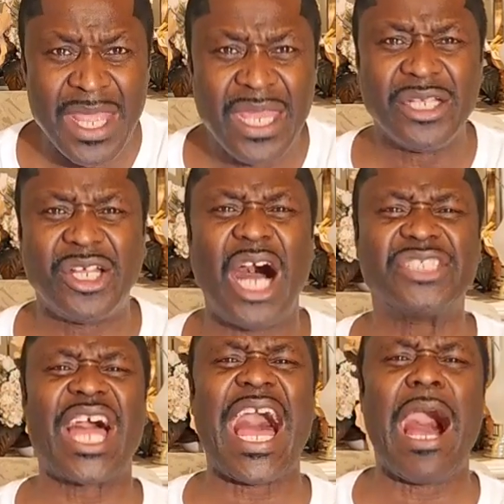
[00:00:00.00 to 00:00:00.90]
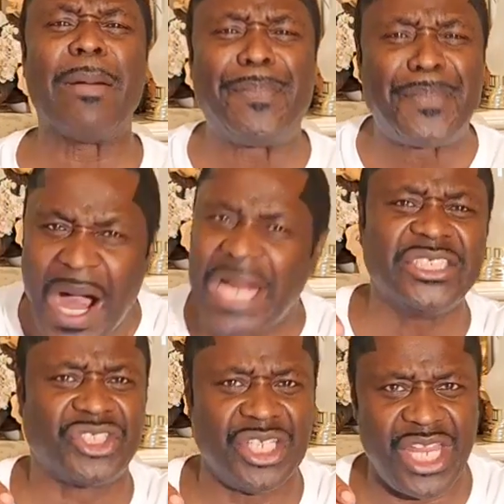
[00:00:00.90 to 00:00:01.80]
God said, I'll
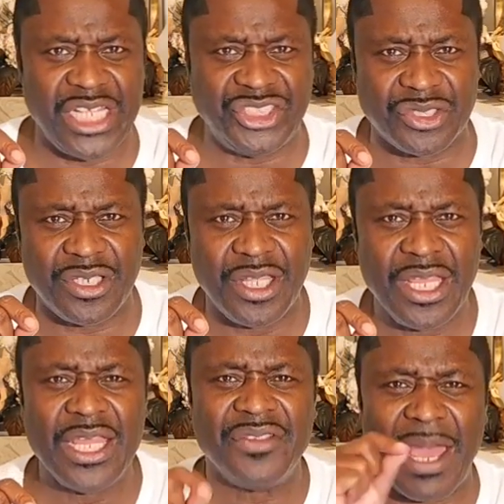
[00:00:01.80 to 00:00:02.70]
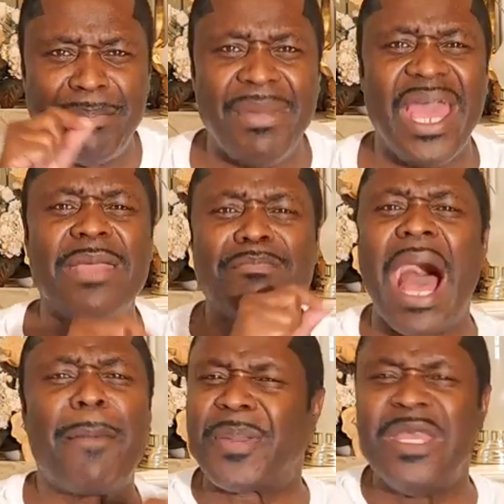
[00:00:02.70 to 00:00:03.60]
punish the nation that made
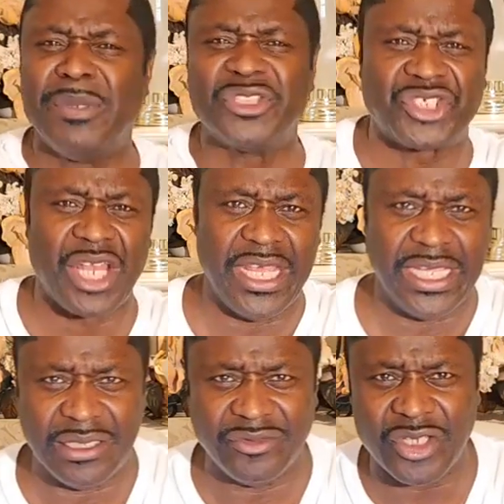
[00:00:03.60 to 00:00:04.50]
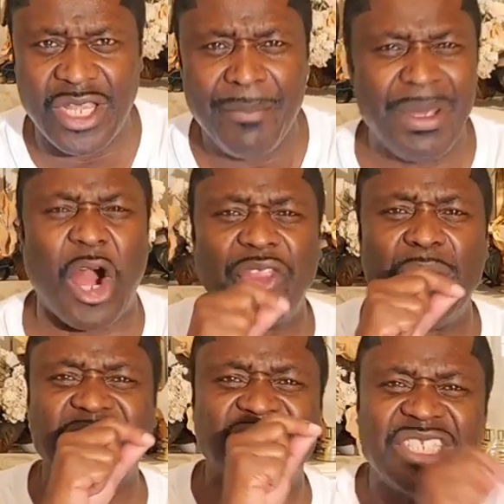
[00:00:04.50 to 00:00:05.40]
my people slaves. Because
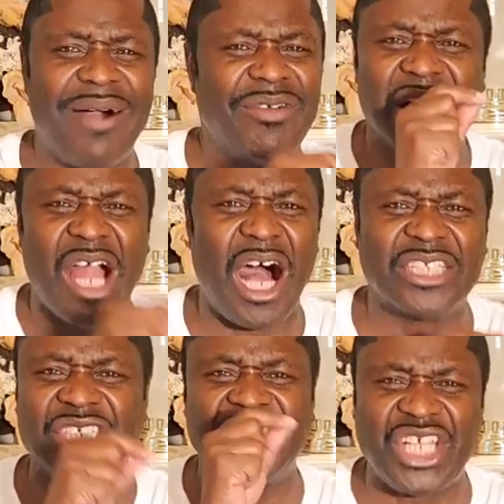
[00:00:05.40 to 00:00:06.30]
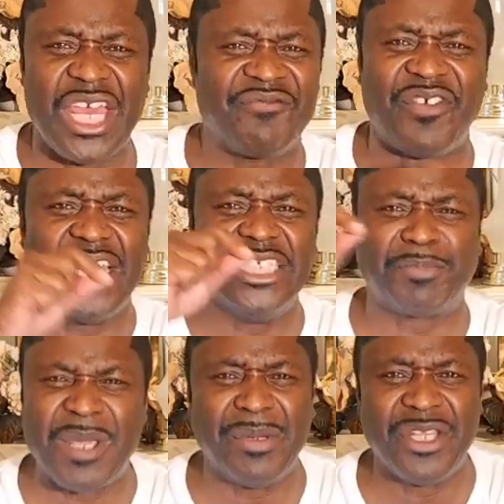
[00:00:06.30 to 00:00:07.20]
it was never God's intent for his
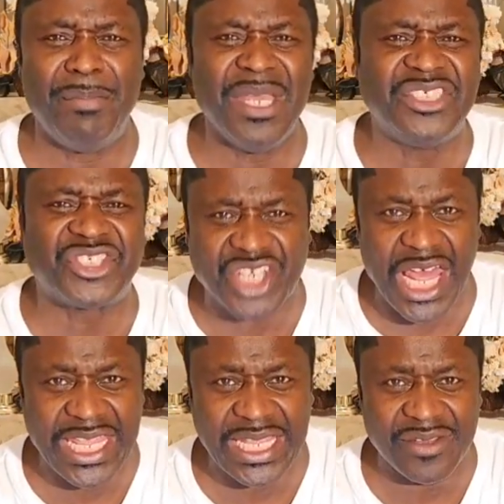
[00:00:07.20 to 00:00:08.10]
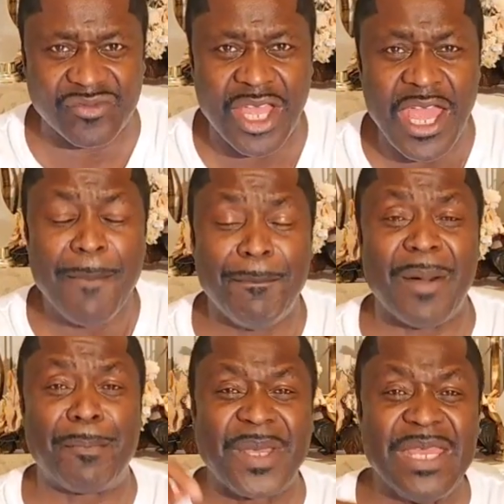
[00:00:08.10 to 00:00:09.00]
people to be slaves.
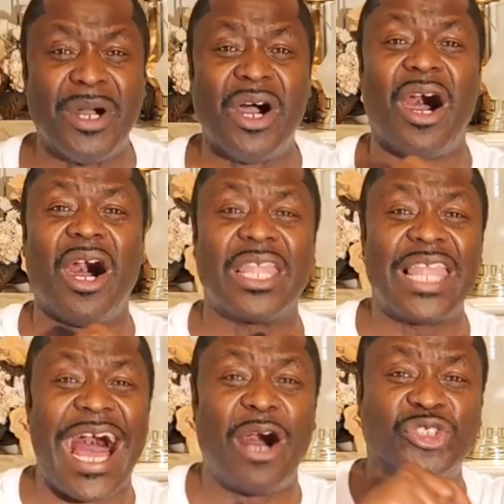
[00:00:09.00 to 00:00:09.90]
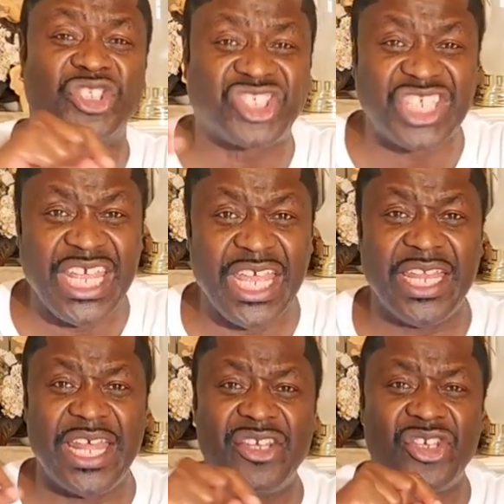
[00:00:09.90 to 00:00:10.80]
But people allow
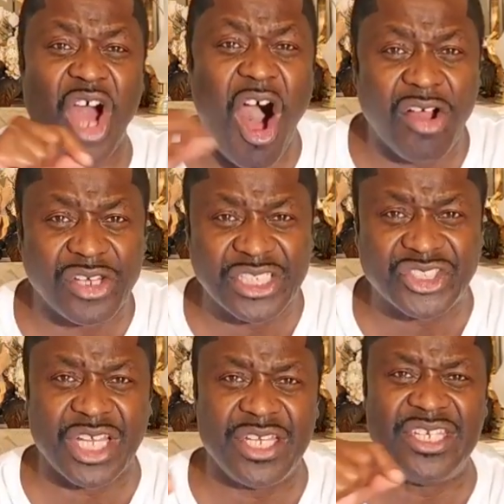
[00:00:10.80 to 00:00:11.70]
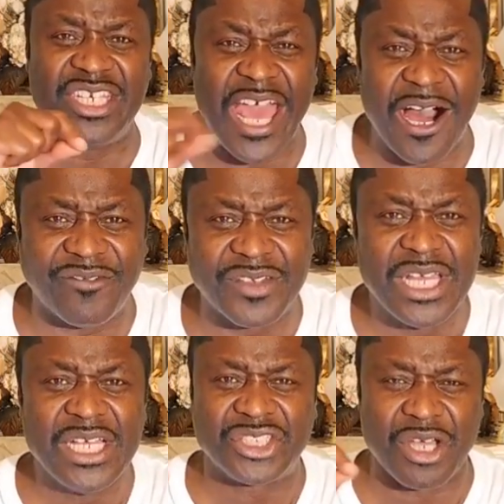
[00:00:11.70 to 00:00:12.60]
sin and darkness and death
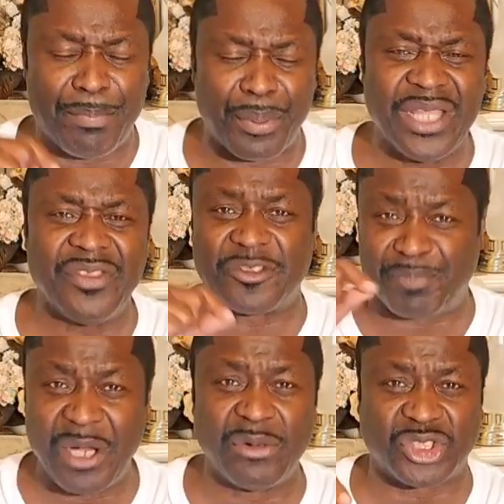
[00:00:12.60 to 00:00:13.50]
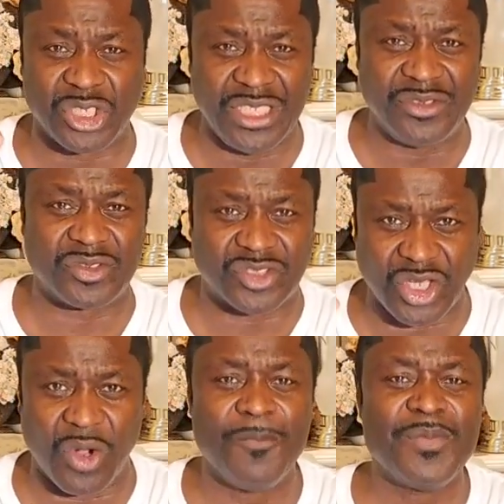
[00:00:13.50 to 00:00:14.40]
to bring spiritually
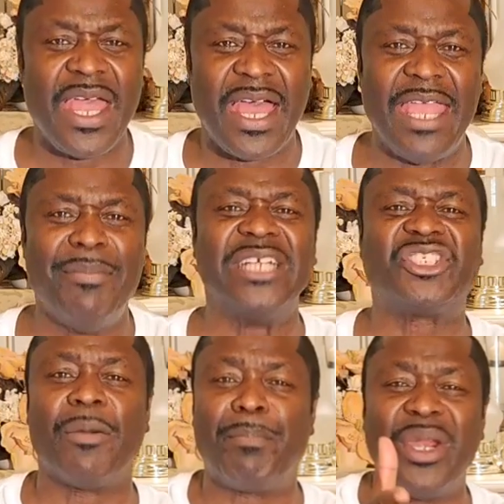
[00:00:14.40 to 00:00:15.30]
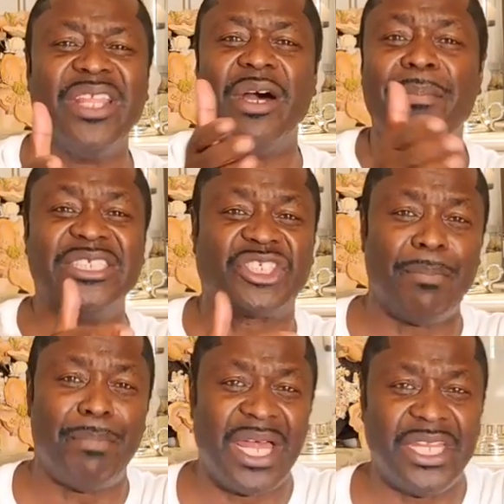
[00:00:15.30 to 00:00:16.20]
so, amen, to bring them into
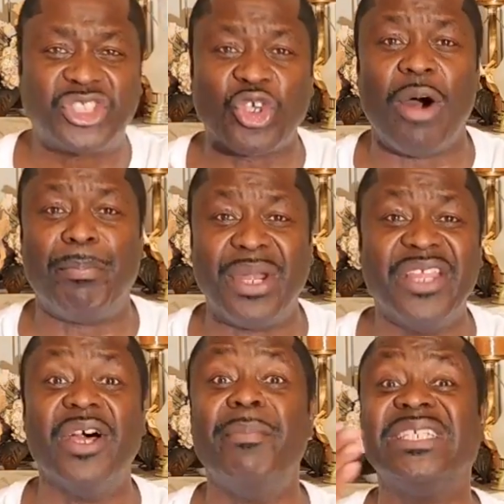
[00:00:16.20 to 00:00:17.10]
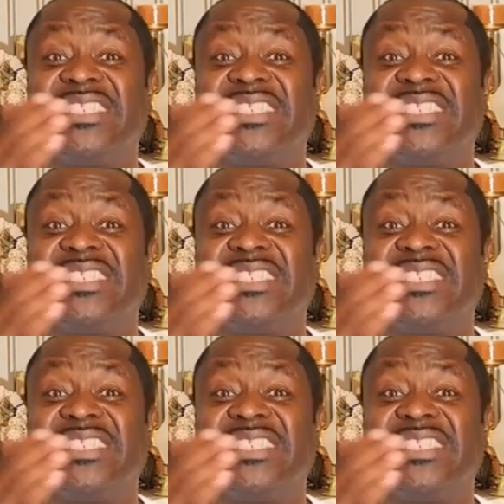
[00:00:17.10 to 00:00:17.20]
bondage or bring them into